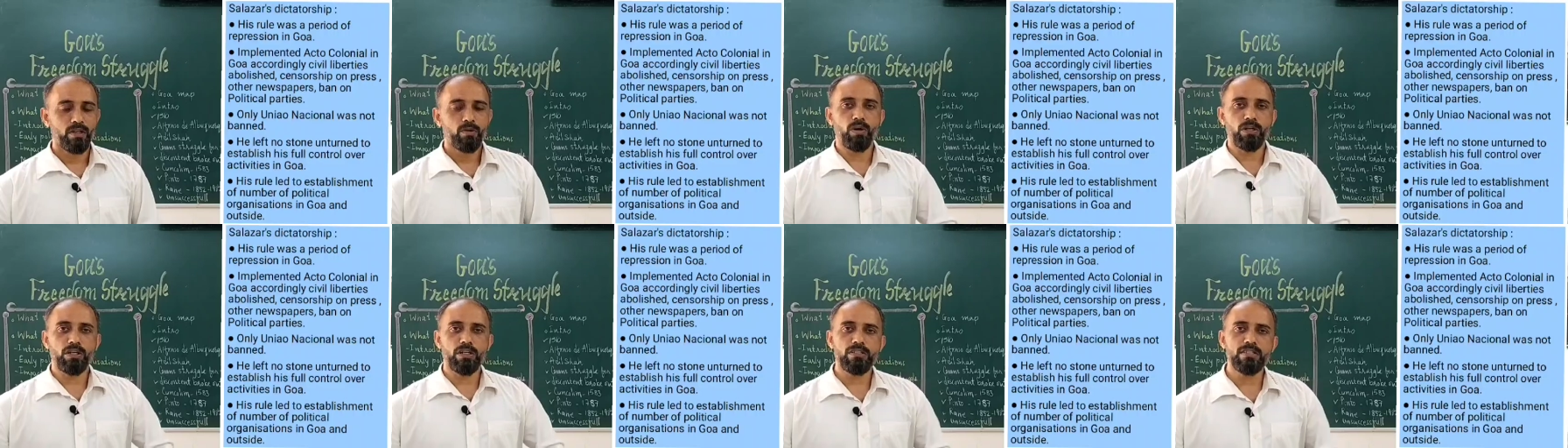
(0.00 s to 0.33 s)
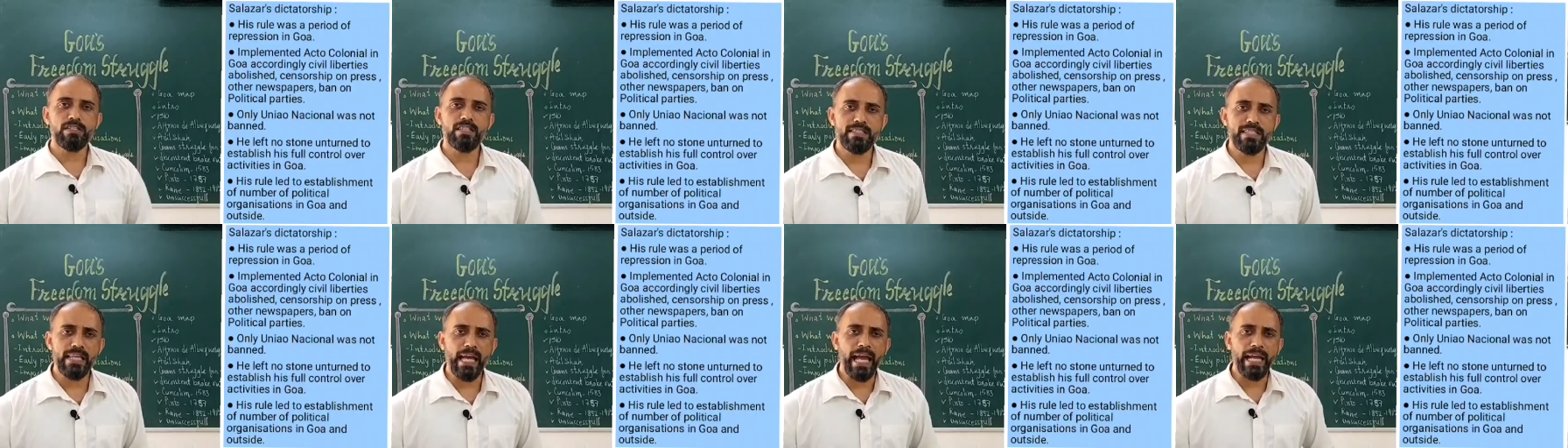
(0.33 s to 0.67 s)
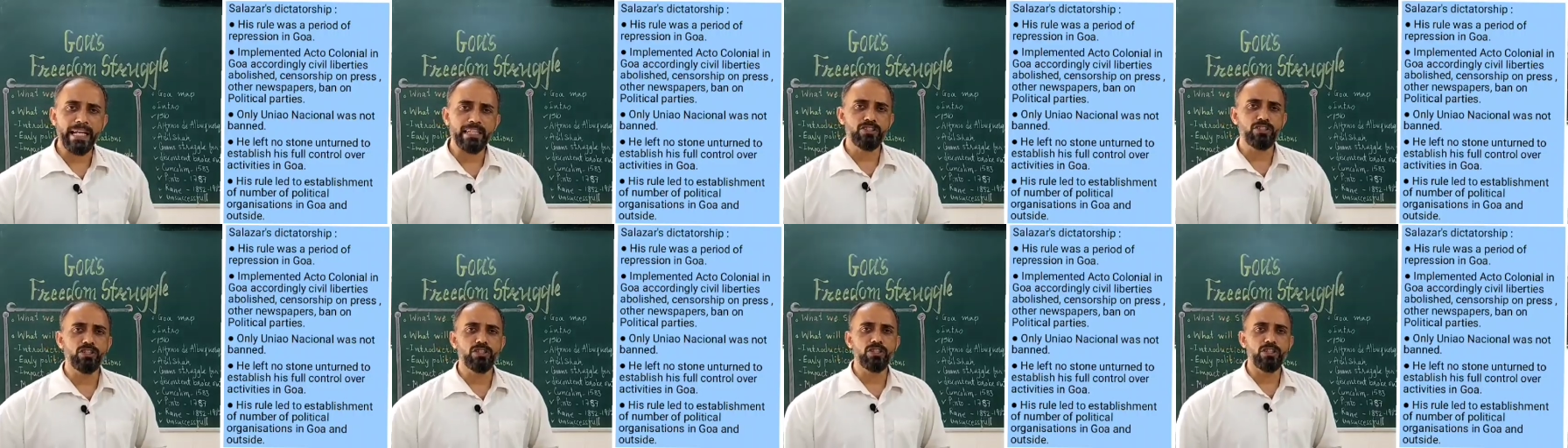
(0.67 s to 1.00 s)
What is this
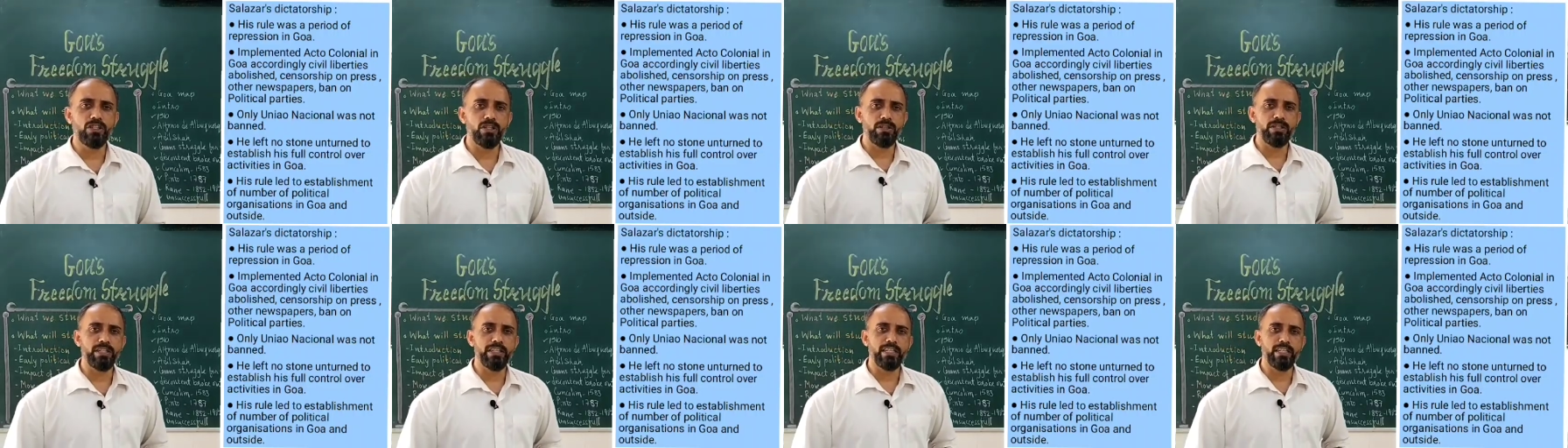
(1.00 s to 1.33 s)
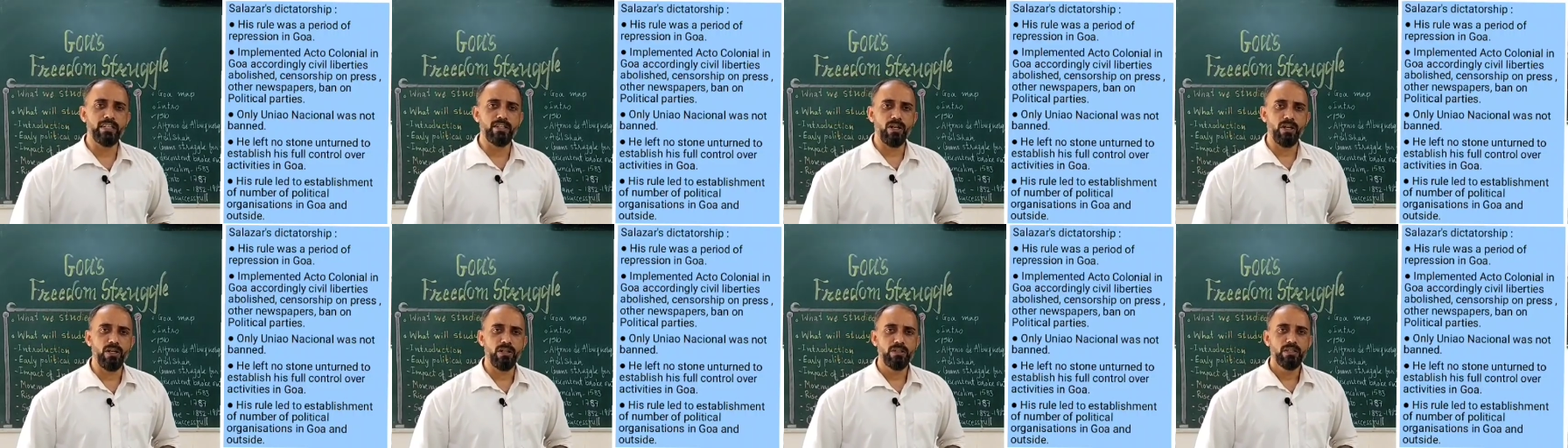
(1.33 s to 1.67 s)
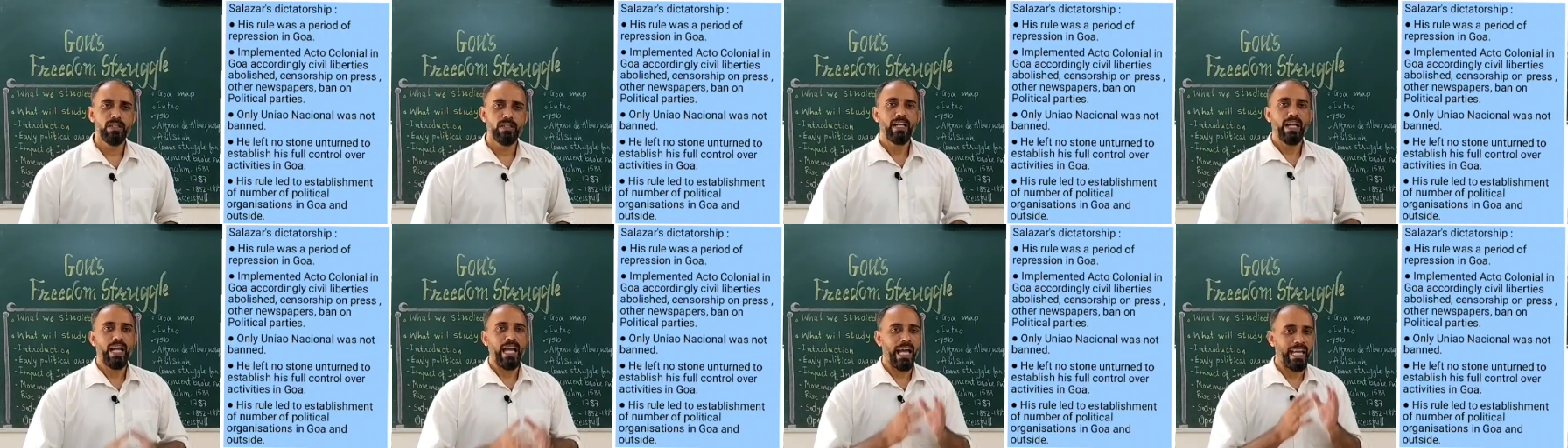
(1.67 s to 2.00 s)
Acto colonial law?
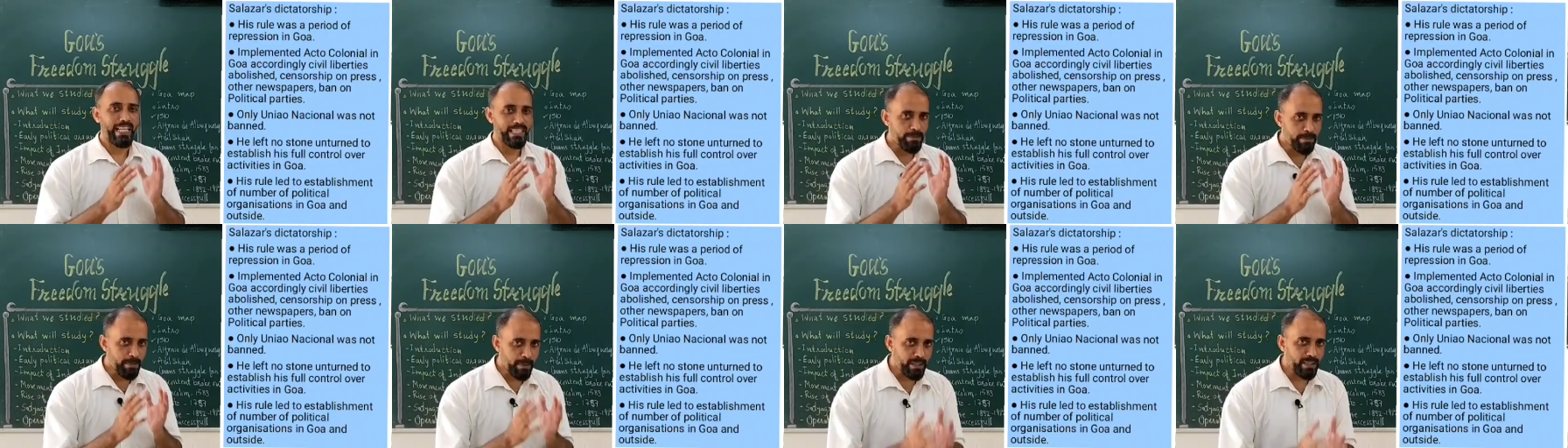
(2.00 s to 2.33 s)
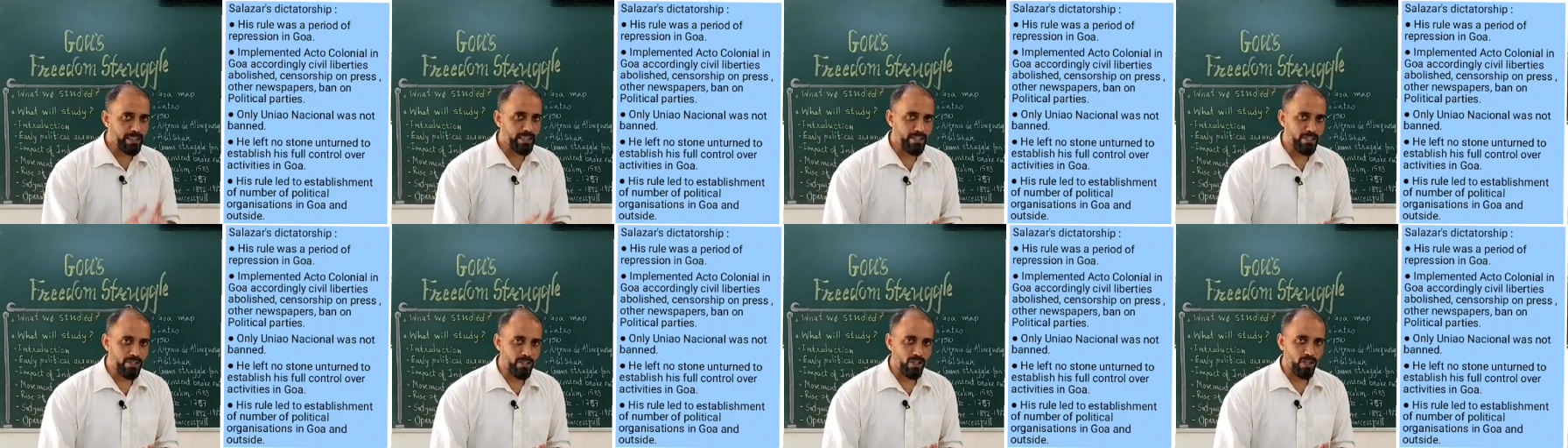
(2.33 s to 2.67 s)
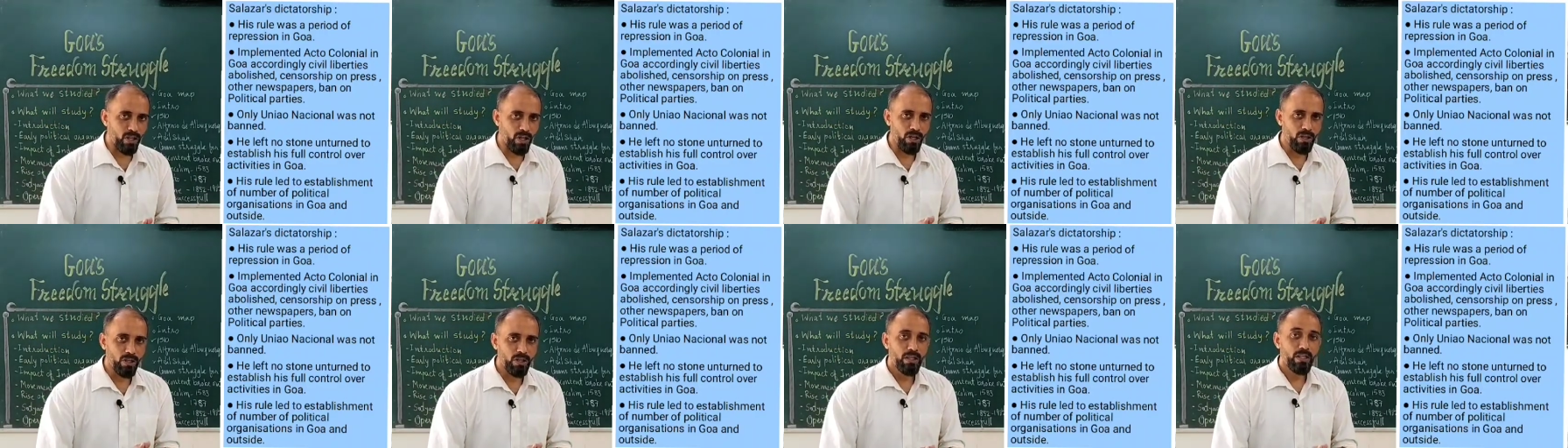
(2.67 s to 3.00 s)
As per this
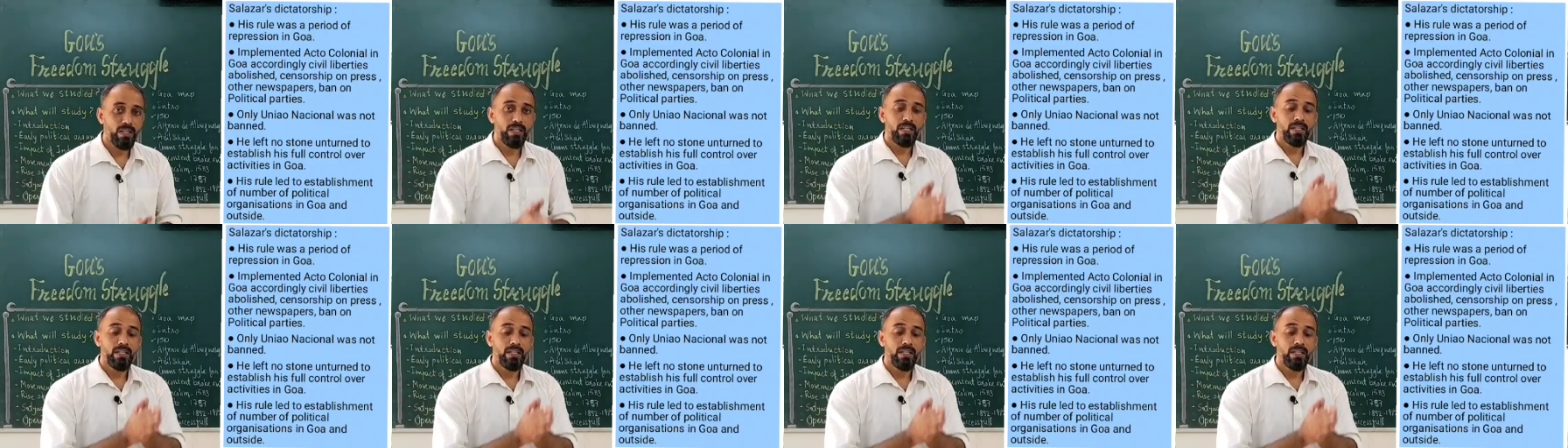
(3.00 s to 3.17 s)
law,